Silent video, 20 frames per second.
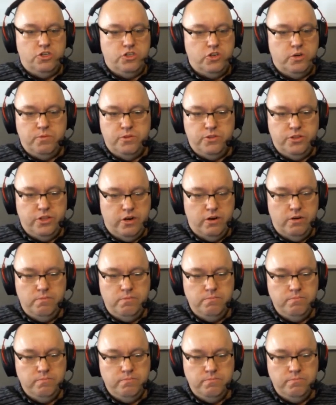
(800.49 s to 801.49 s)
tripled their,
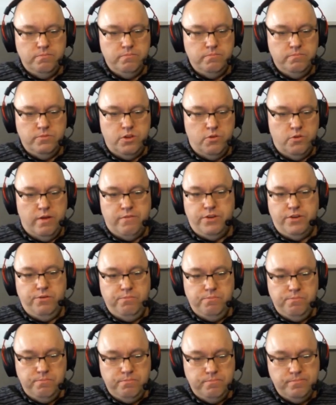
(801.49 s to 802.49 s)
their revenue.
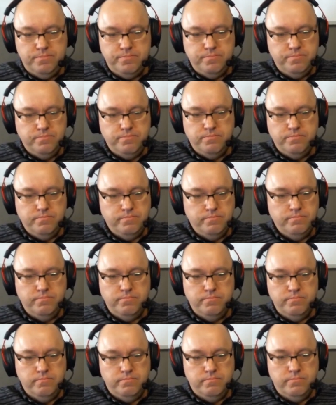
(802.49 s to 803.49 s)
Wow, that's
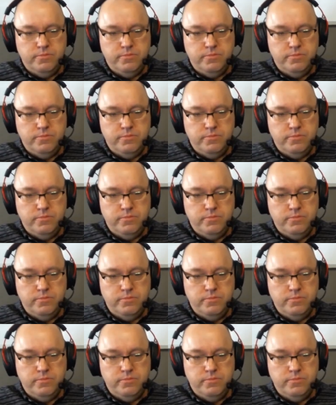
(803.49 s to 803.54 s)
crazy.